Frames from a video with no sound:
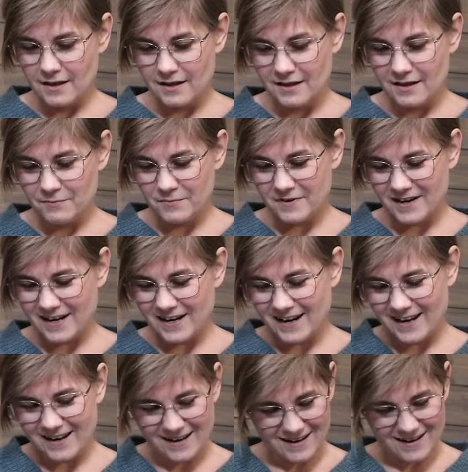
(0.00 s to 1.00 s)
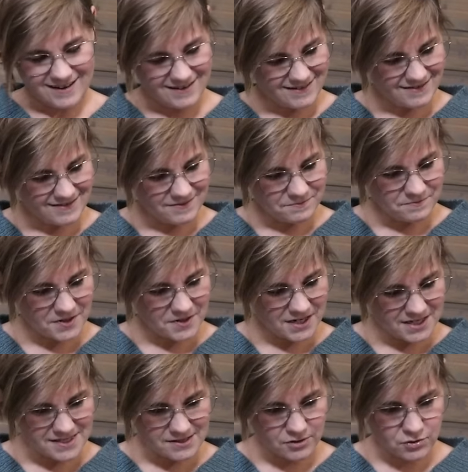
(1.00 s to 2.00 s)
But
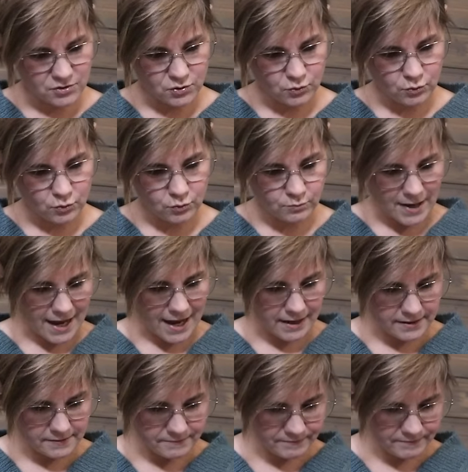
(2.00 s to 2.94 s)
it's not too bad.